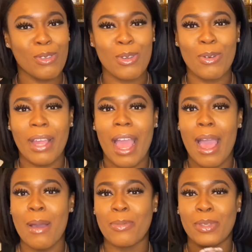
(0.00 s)
gold
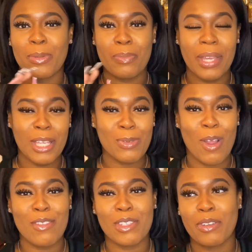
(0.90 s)
cap with the pink
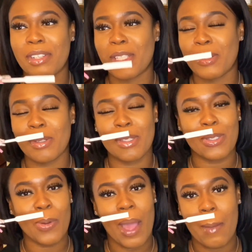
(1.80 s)
Swarovski crystals,
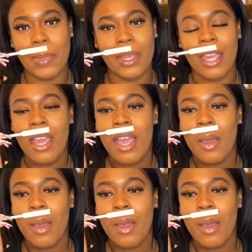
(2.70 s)
so happy.